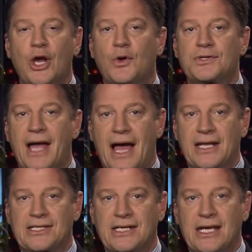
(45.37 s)
whose
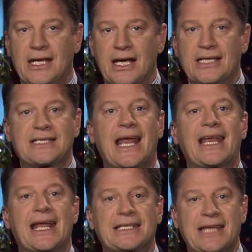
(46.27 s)
honesty set
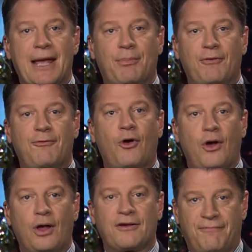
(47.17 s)
an example for
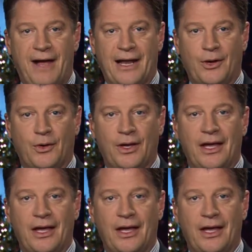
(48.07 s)
all to follow.